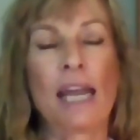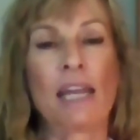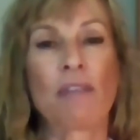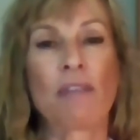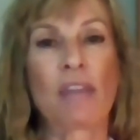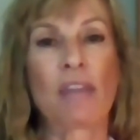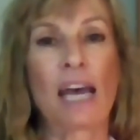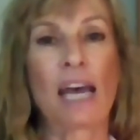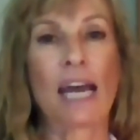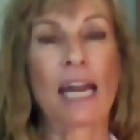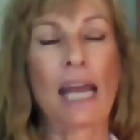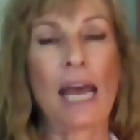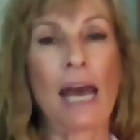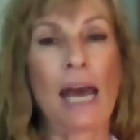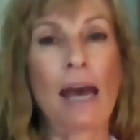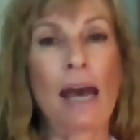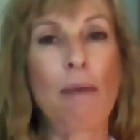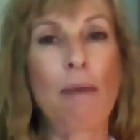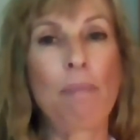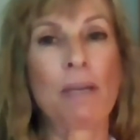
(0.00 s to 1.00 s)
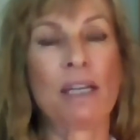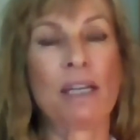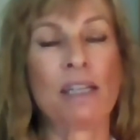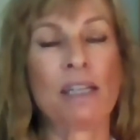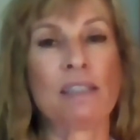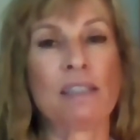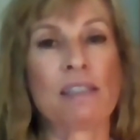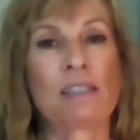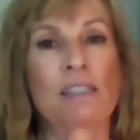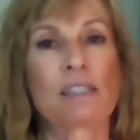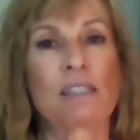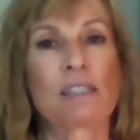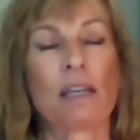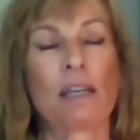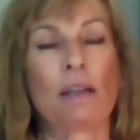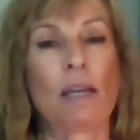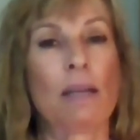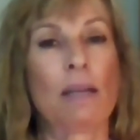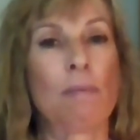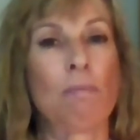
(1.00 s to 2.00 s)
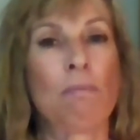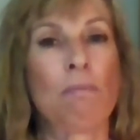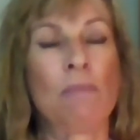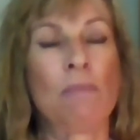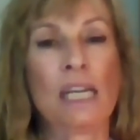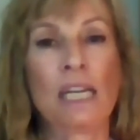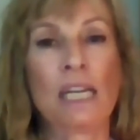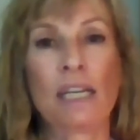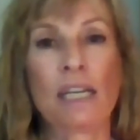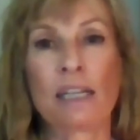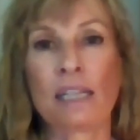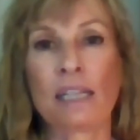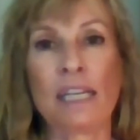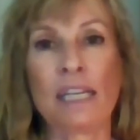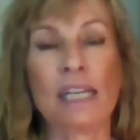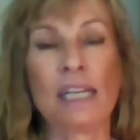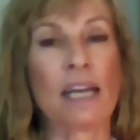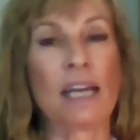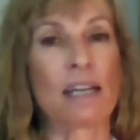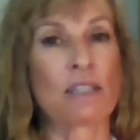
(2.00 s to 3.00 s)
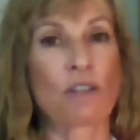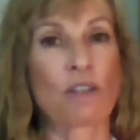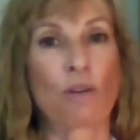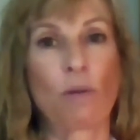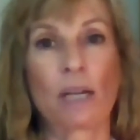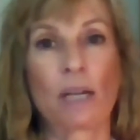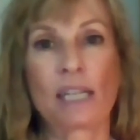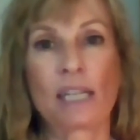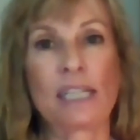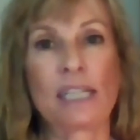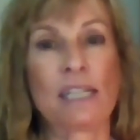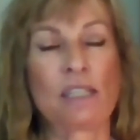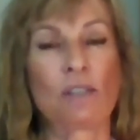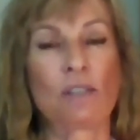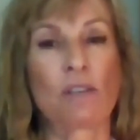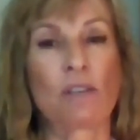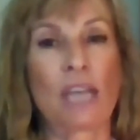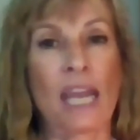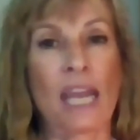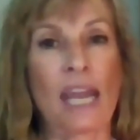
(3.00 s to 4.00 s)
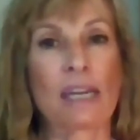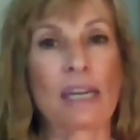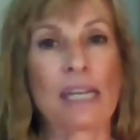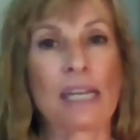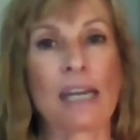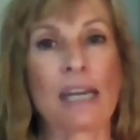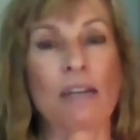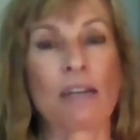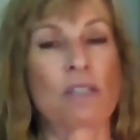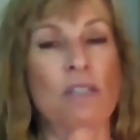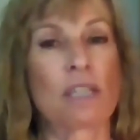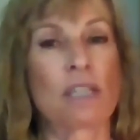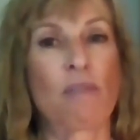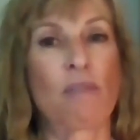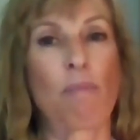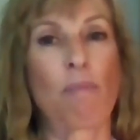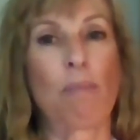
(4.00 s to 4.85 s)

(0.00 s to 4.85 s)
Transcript: If that happens, immediately, as quickly as you can, get yourself